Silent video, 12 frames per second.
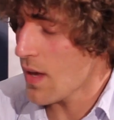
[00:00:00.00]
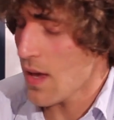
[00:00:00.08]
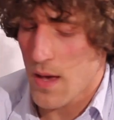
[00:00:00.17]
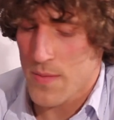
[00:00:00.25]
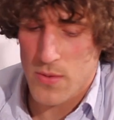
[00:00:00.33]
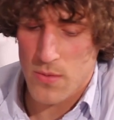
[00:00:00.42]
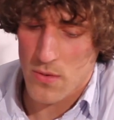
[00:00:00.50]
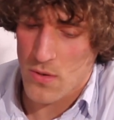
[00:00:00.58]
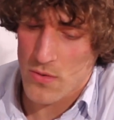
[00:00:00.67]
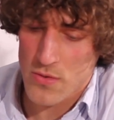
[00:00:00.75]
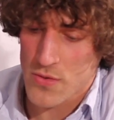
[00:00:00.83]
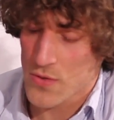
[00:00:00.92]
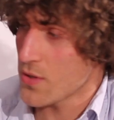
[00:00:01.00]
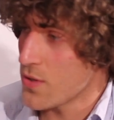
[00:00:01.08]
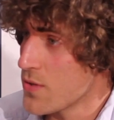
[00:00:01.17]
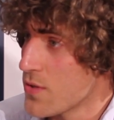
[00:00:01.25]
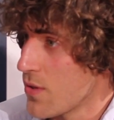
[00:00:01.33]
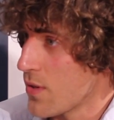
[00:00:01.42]
Yeah, absolutely. Culture is
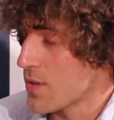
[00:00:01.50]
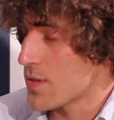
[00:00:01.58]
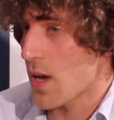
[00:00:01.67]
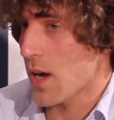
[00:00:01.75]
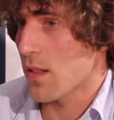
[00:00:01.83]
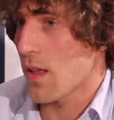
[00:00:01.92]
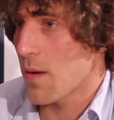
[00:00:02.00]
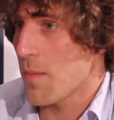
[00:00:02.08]
huge. You can talk a lot